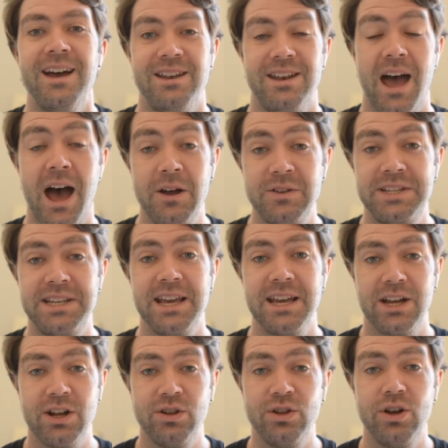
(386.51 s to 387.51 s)
Now
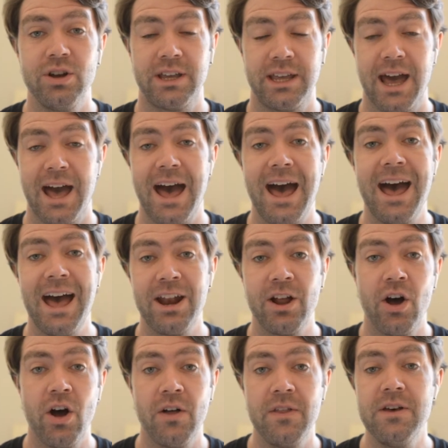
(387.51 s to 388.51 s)
take a look at
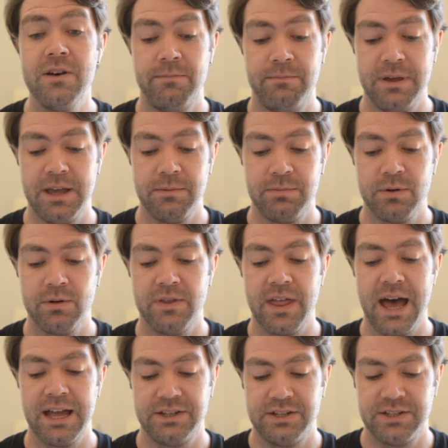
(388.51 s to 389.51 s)
all the people
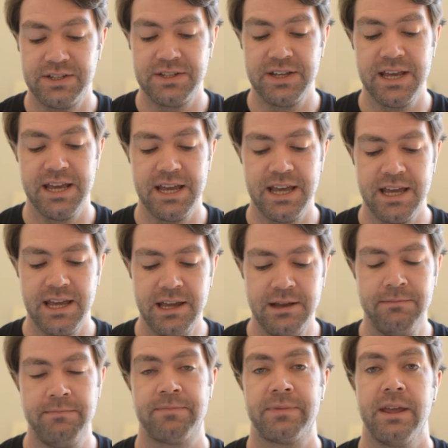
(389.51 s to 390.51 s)
that you see.
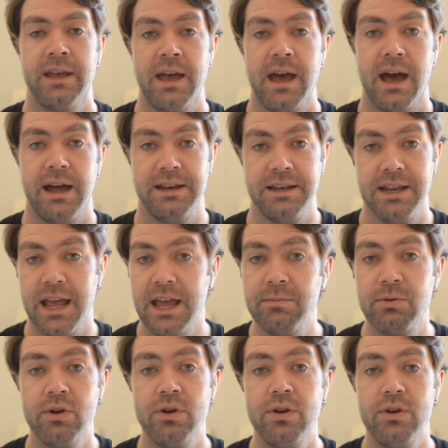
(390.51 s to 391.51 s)
A
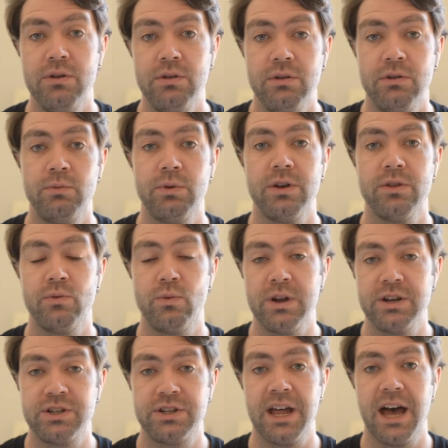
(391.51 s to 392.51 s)
neighborhood with
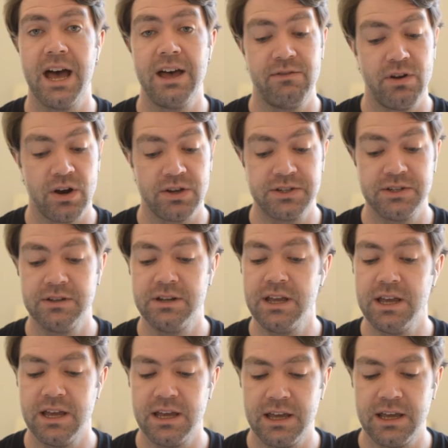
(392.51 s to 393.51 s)
rich
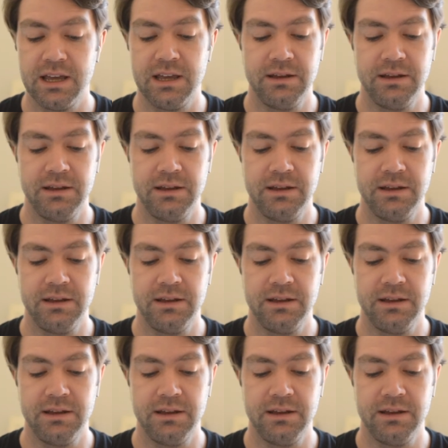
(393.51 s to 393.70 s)
diversity.